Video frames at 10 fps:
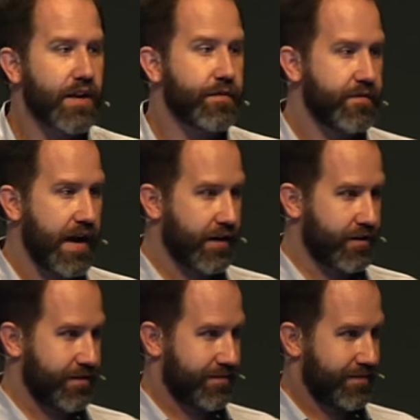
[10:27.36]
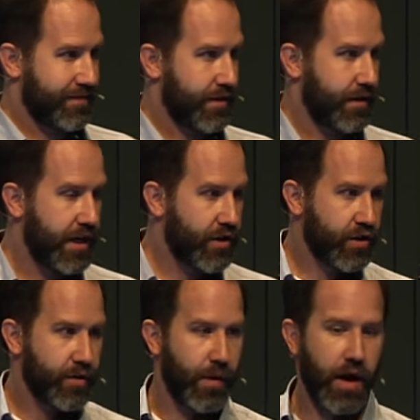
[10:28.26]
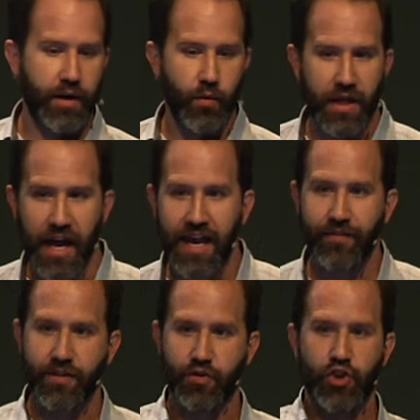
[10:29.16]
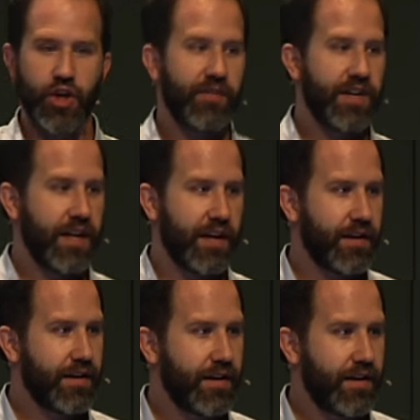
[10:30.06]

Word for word: effect into the body, while I have to shove it in